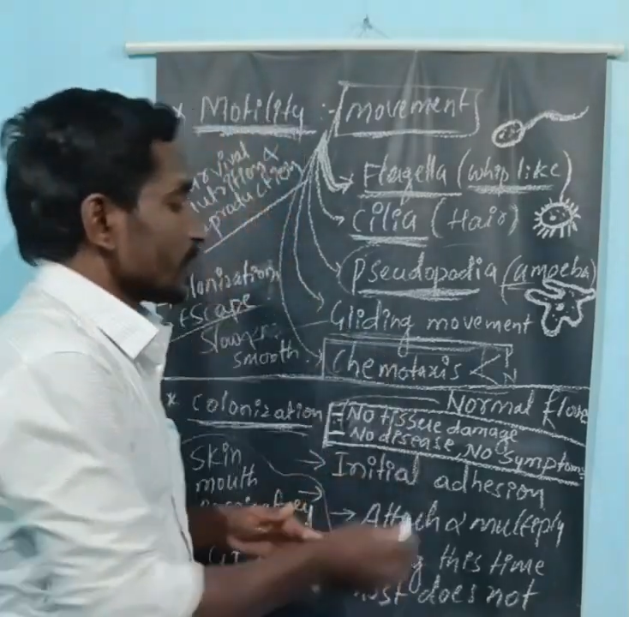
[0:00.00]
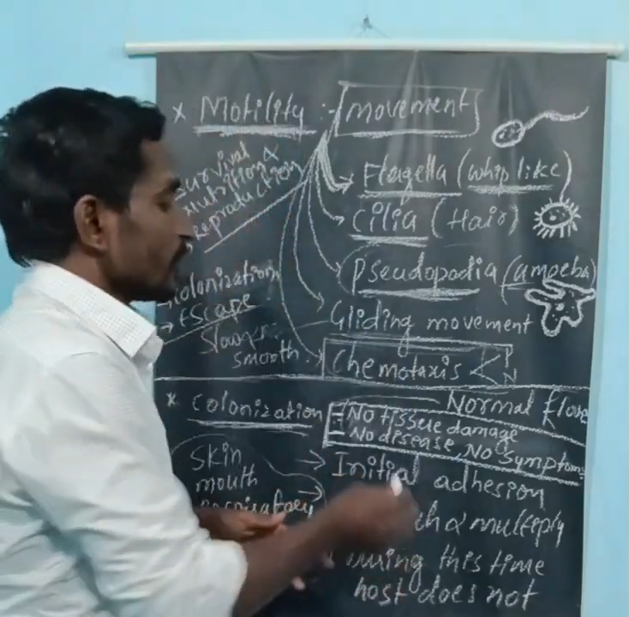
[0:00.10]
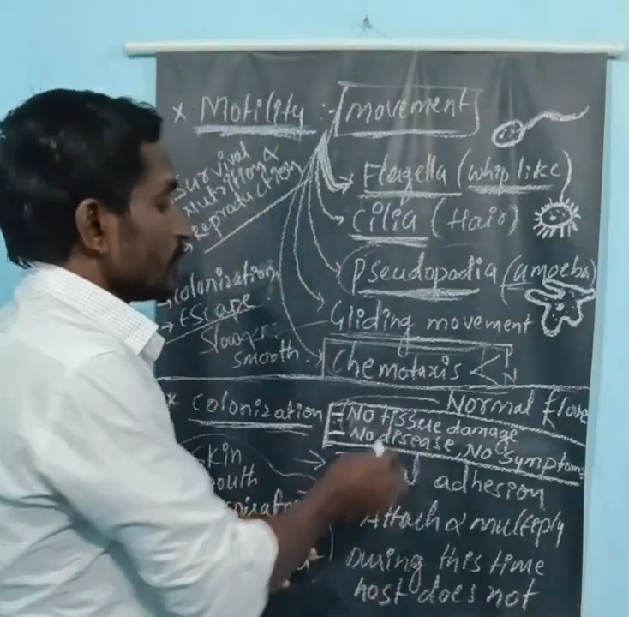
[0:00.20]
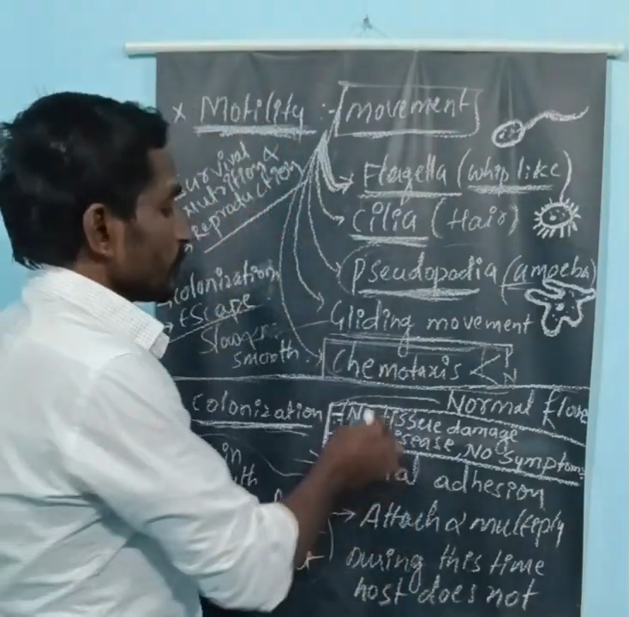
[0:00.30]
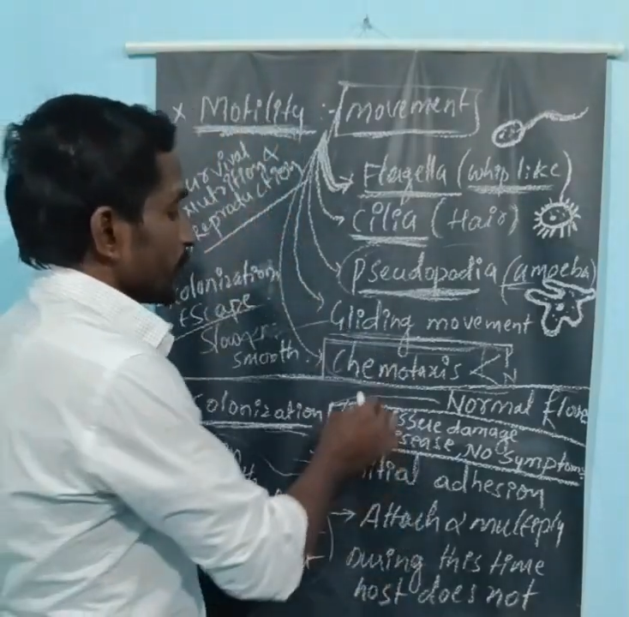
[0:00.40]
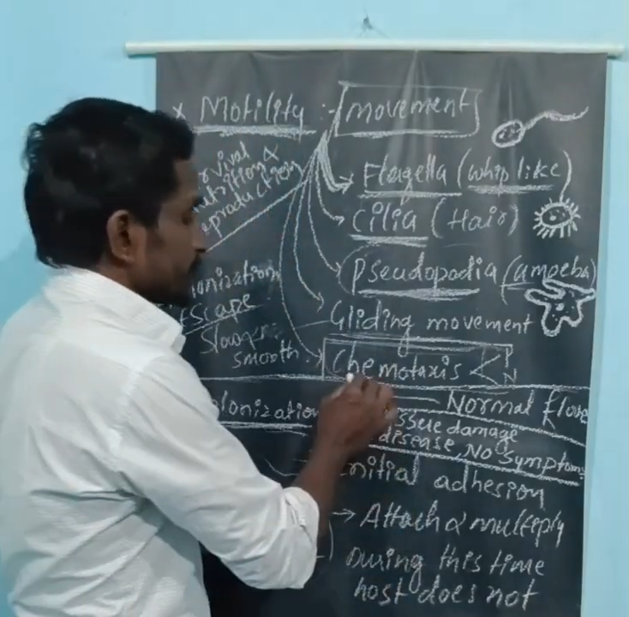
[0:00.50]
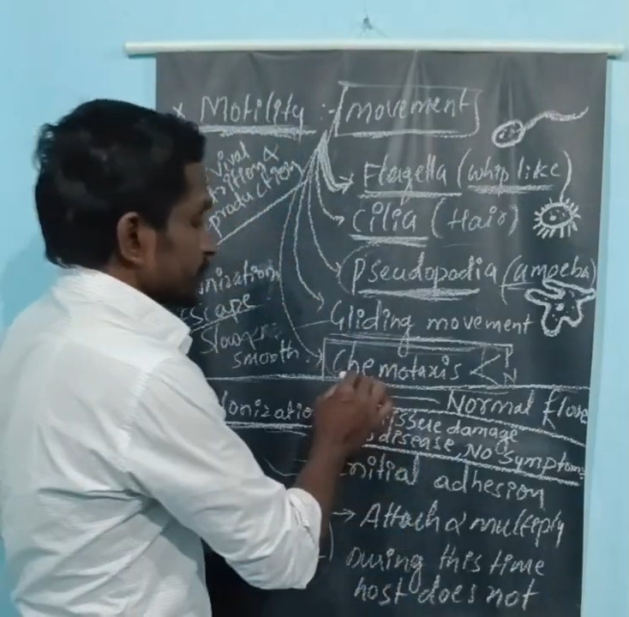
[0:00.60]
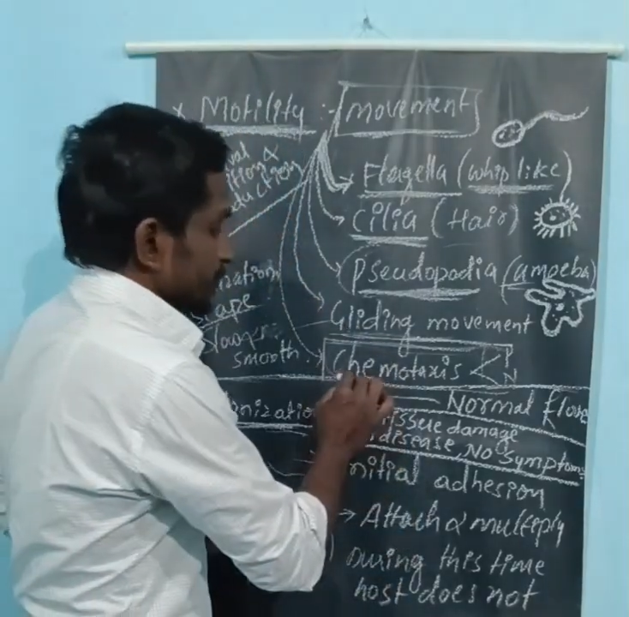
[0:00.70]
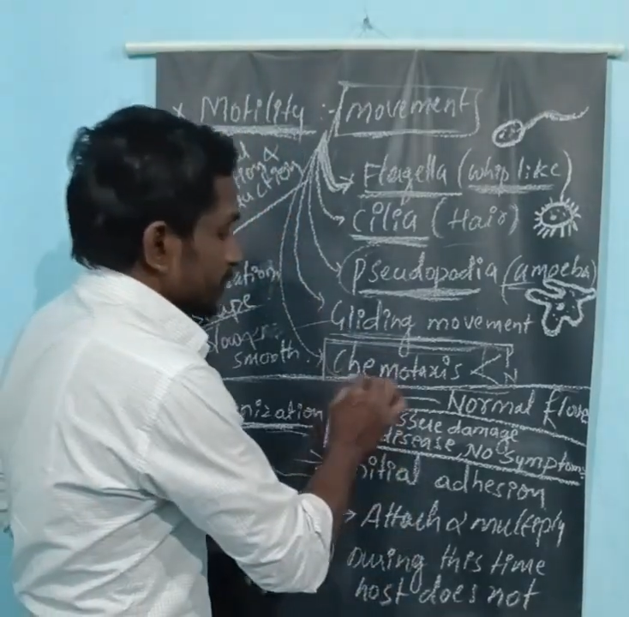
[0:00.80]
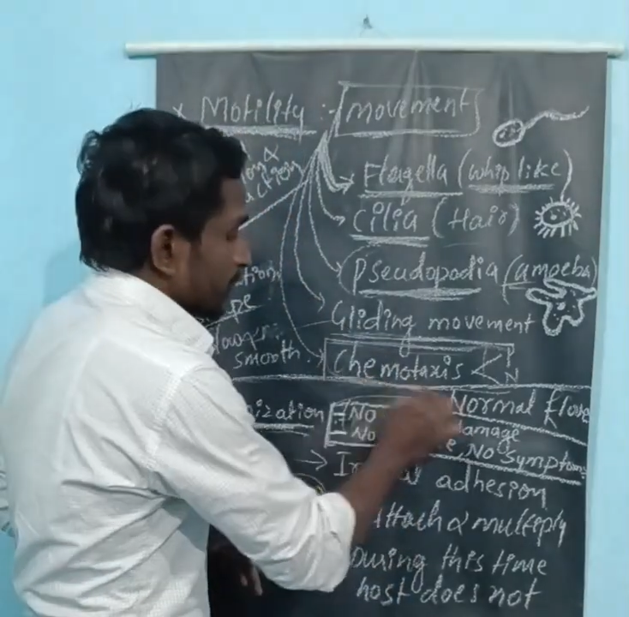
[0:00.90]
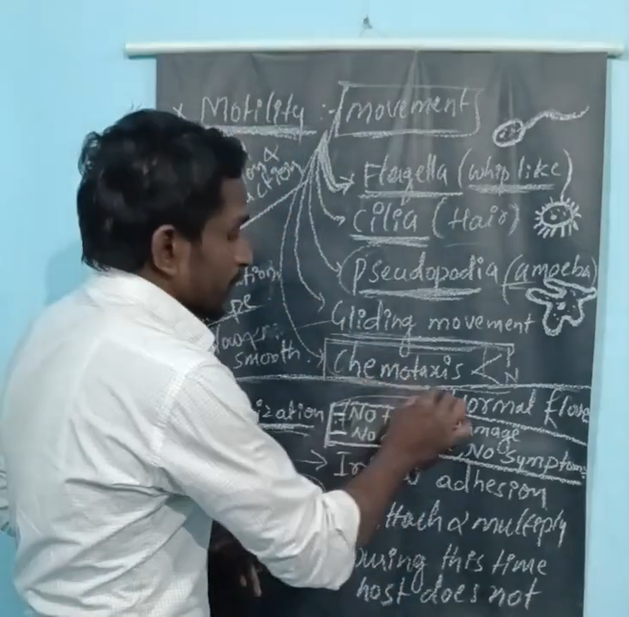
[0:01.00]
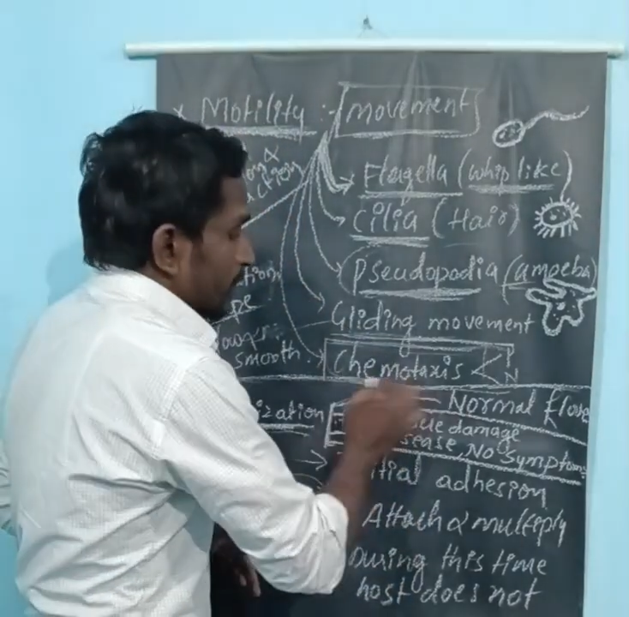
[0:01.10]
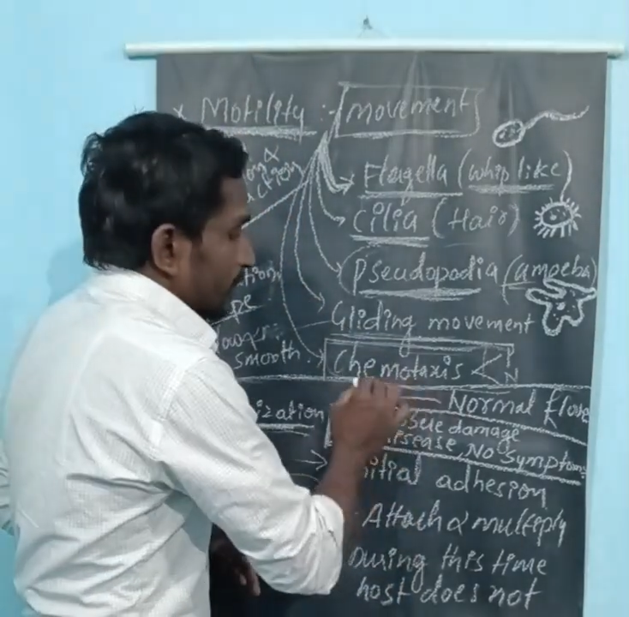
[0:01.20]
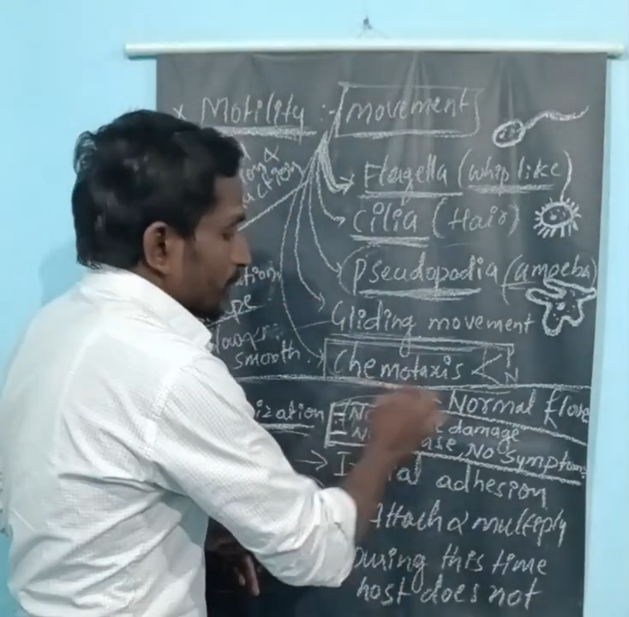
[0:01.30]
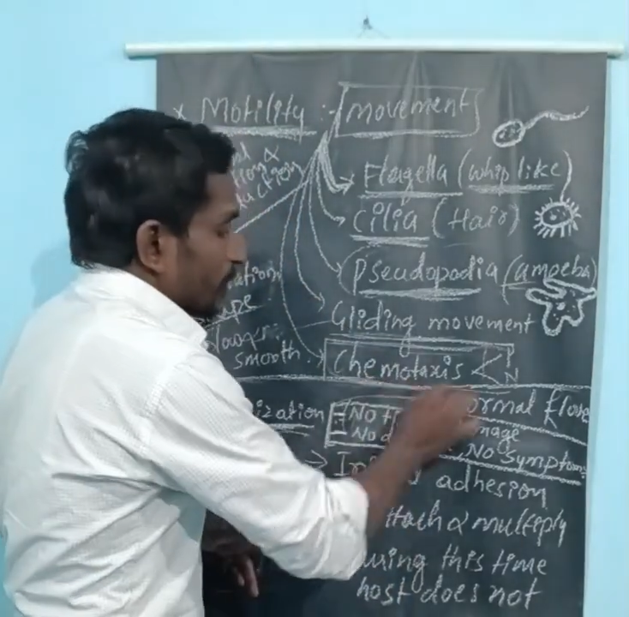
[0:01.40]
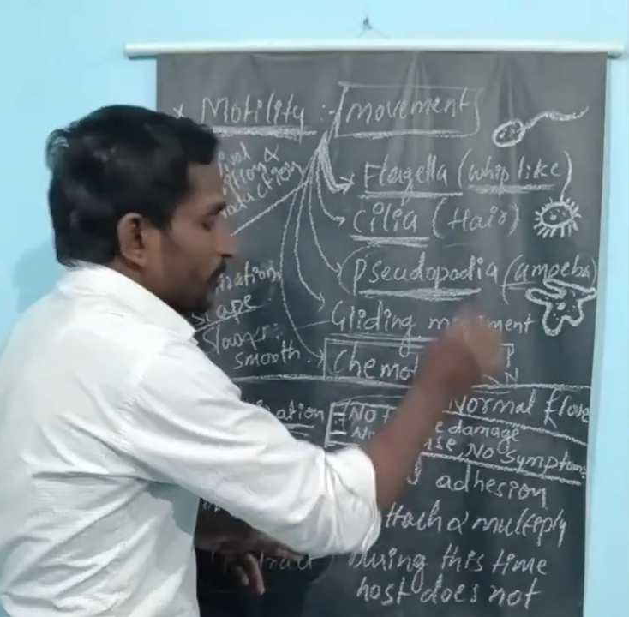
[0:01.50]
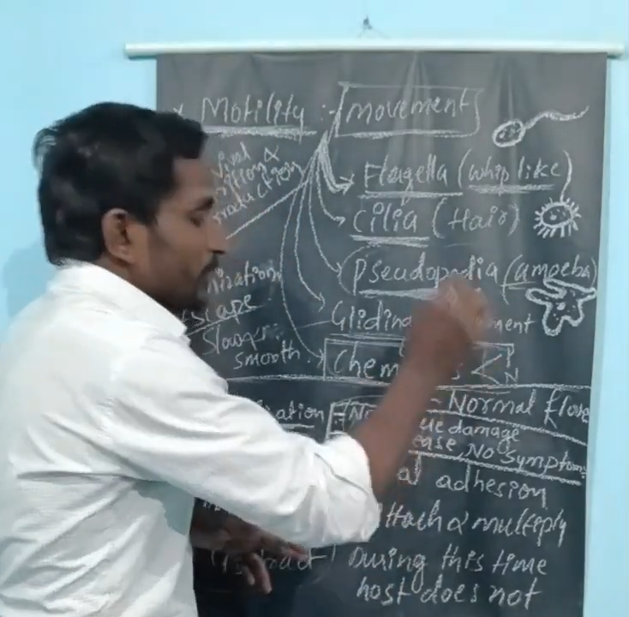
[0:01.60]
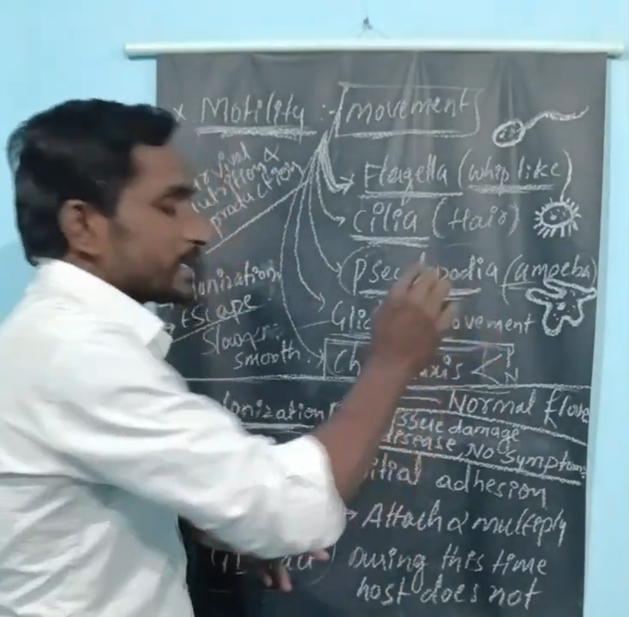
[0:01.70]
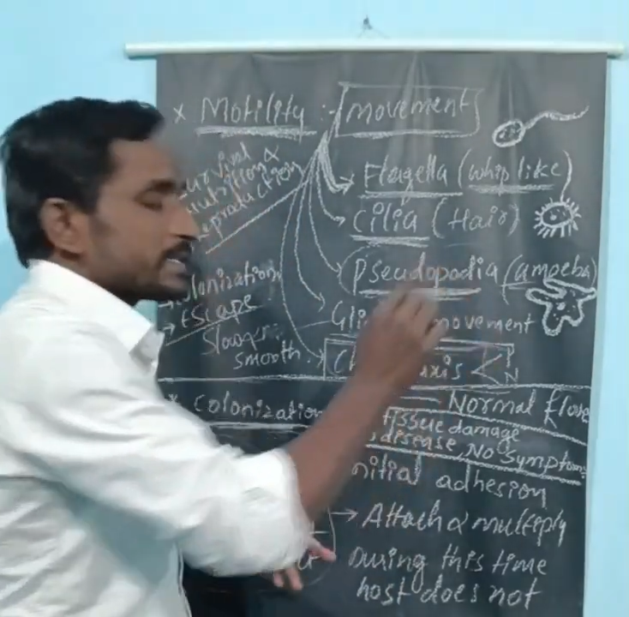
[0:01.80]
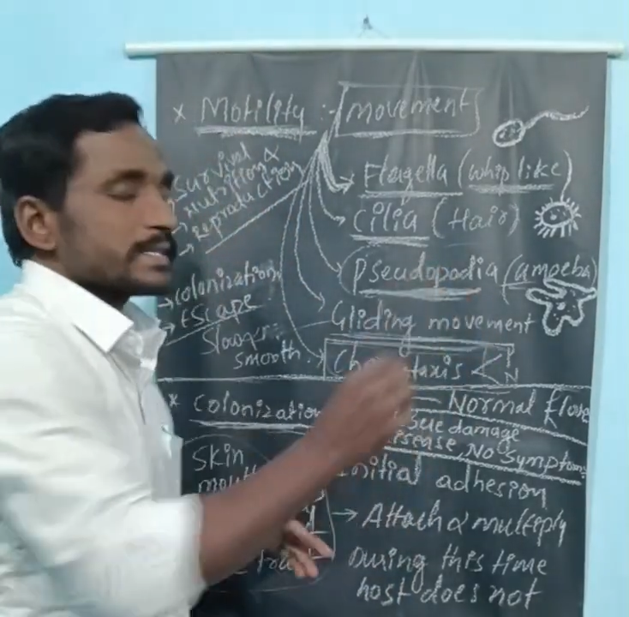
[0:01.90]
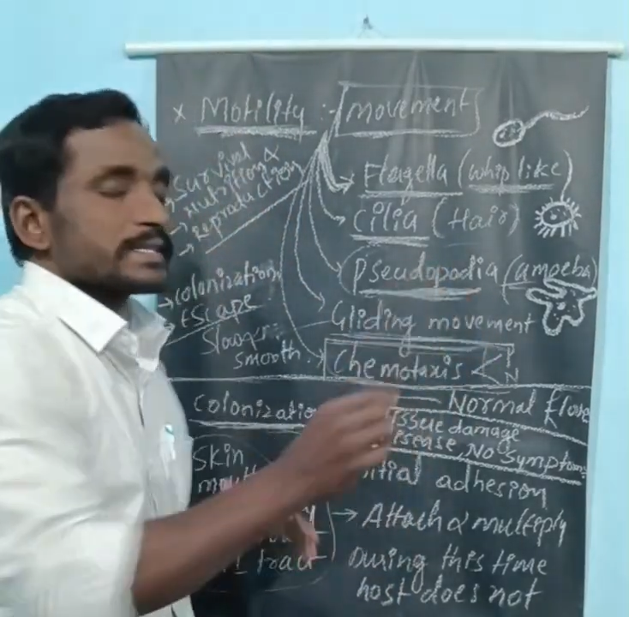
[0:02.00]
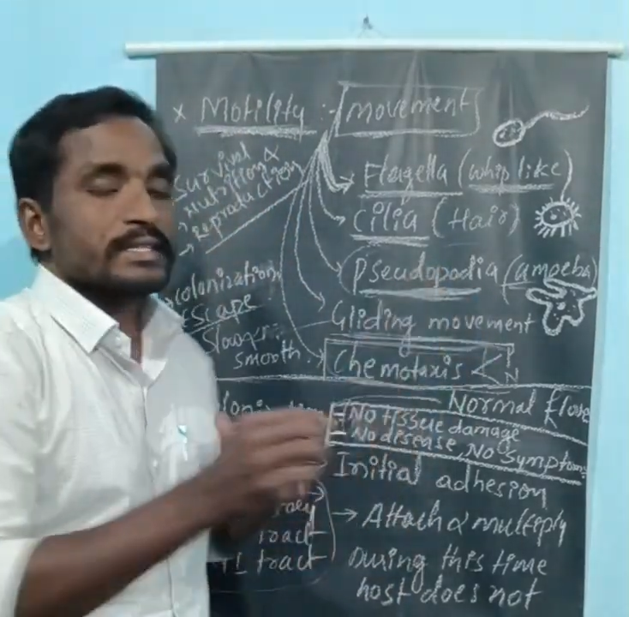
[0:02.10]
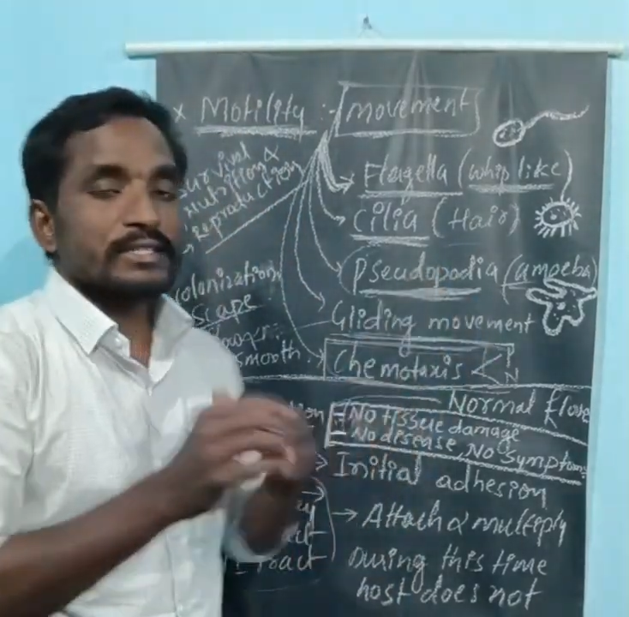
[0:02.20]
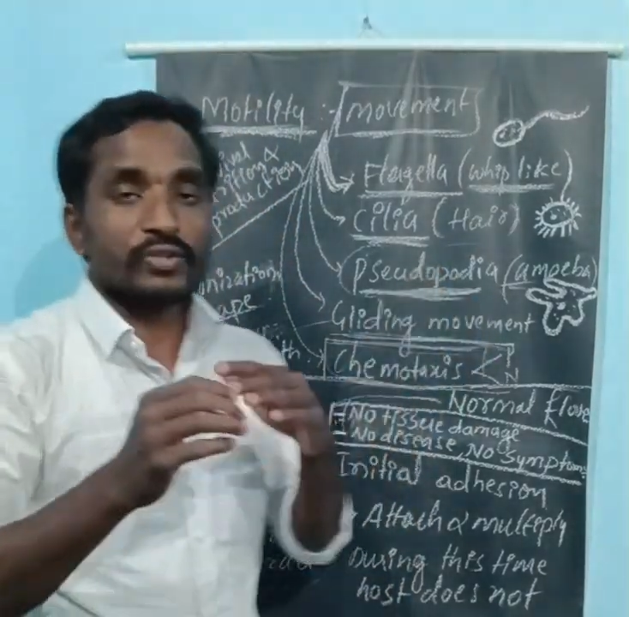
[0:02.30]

chemotaxis. The chemotaxis is